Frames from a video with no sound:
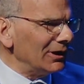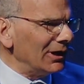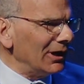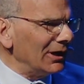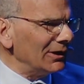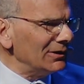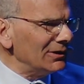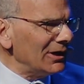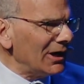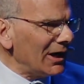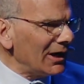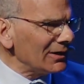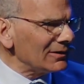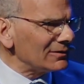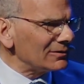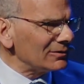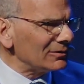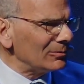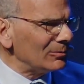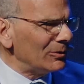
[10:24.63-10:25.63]
And
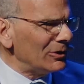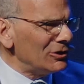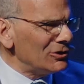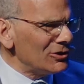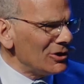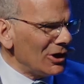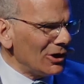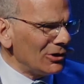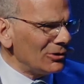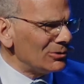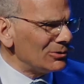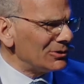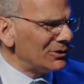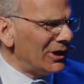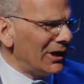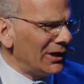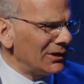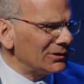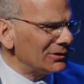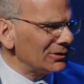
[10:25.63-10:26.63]
yet, we know
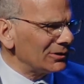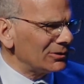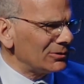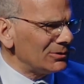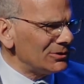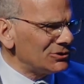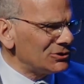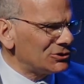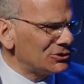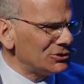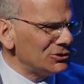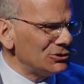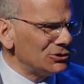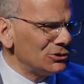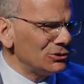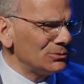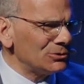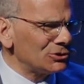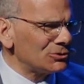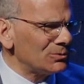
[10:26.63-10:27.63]
that
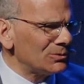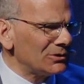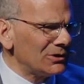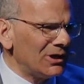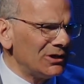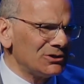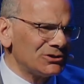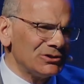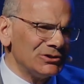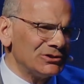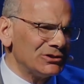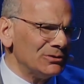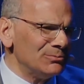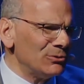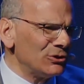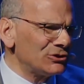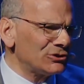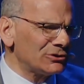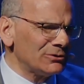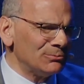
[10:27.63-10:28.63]
Christian-Jewish relations and
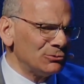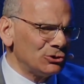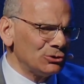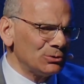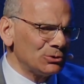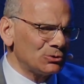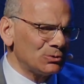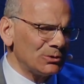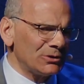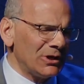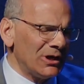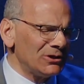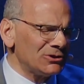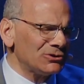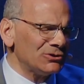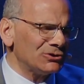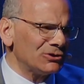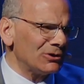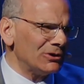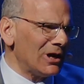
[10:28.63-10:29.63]
Muslim-Jewish
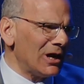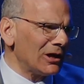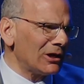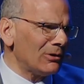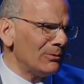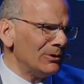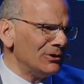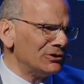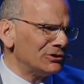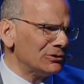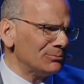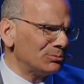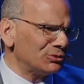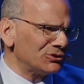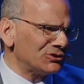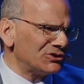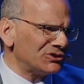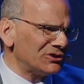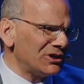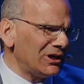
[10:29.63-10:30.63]
relations are not going to
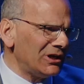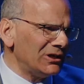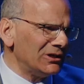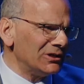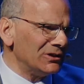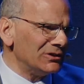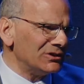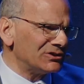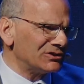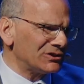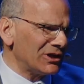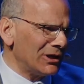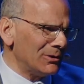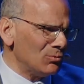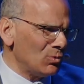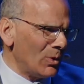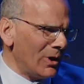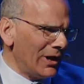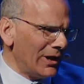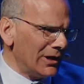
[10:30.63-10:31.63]
proceed in the
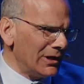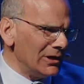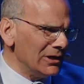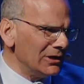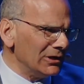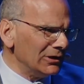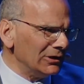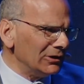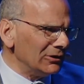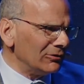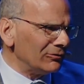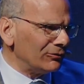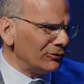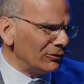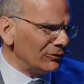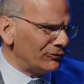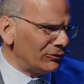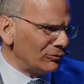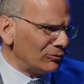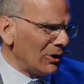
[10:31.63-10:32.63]
same way
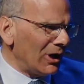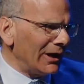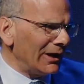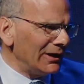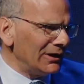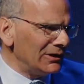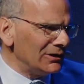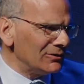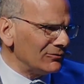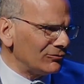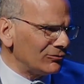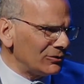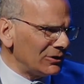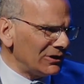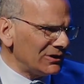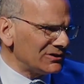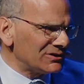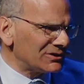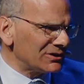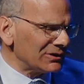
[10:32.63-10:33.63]
for a variety of
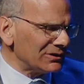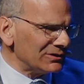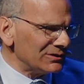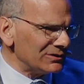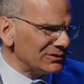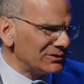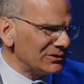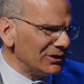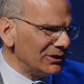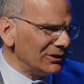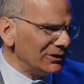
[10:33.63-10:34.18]
reasons.